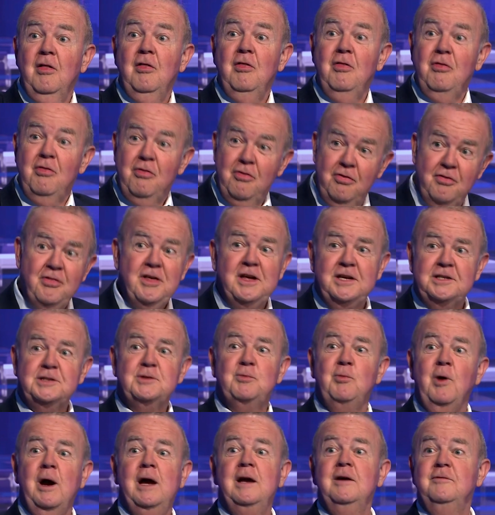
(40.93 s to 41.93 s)

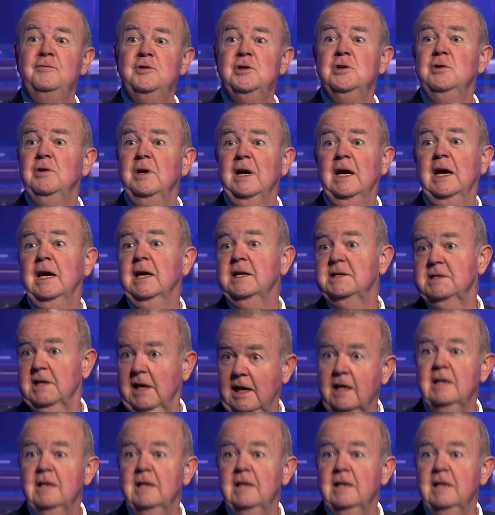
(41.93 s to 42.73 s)
this way of doing it